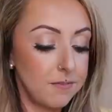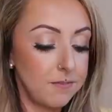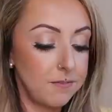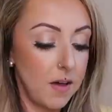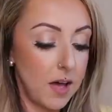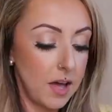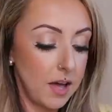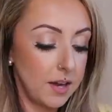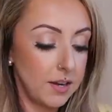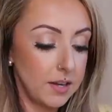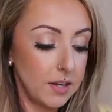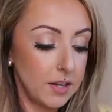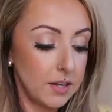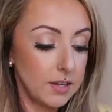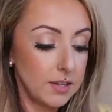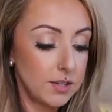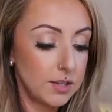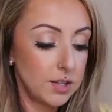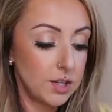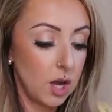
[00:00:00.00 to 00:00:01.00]
fun
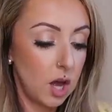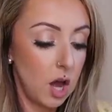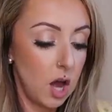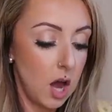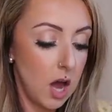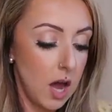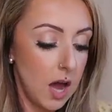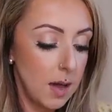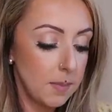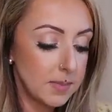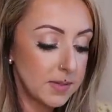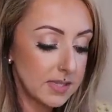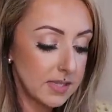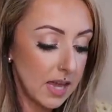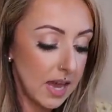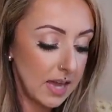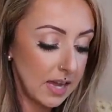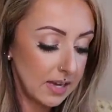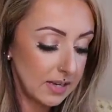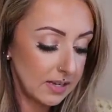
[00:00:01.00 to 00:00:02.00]
tops
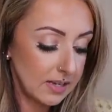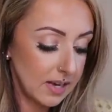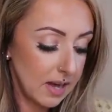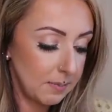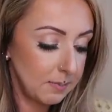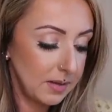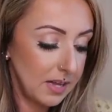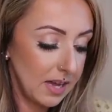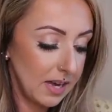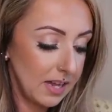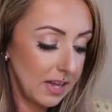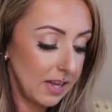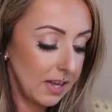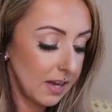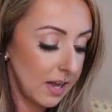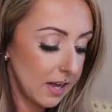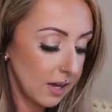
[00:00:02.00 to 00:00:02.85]
I ended up getting.